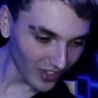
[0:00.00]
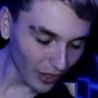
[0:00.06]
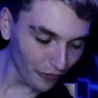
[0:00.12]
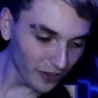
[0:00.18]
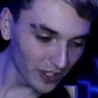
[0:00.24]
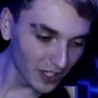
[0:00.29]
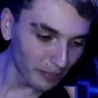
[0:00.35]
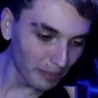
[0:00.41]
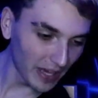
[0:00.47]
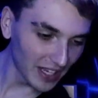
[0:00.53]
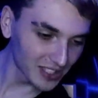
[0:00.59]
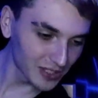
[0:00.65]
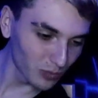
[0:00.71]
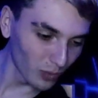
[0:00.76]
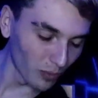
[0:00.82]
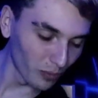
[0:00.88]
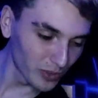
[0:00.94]
I think the
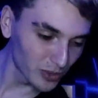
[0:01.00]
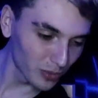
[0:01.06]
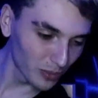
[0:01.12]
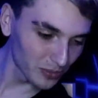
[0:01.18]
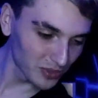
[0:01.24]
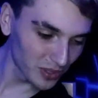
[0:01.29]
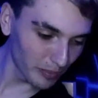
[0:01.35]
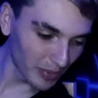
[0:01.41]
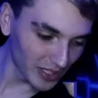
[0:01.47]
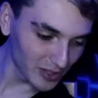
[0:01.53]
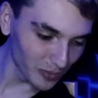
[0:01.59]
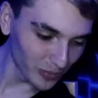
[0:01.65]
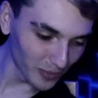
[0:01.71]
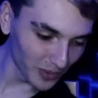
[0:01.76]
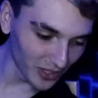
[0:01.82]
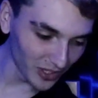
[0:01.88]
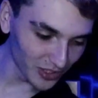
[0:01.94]
best one, which one was the best
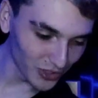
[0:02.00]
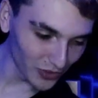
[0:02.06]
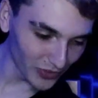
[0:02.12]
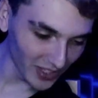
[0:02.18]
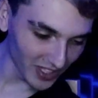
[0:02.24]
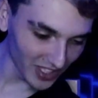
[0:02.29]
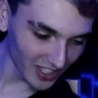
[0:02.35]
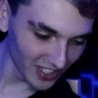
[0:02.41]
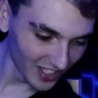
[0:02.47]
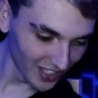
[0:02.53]
one we got, do you think?